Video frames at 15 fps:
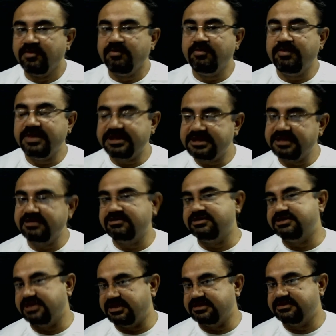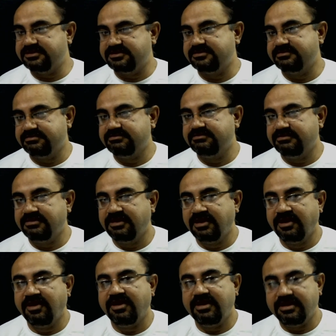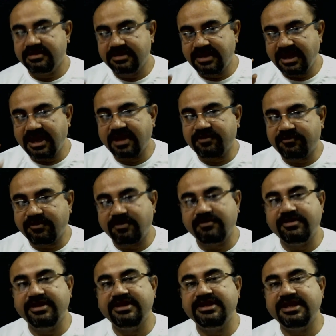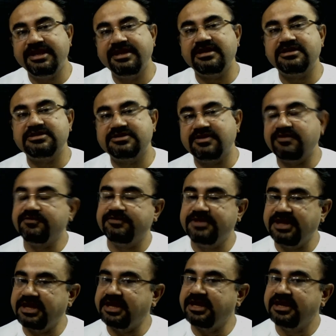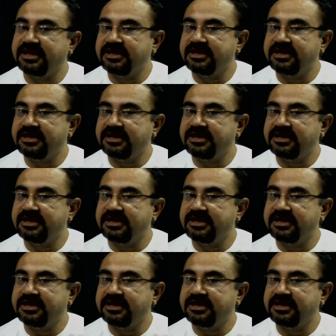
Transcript: Methanogens, they are found in the guts of the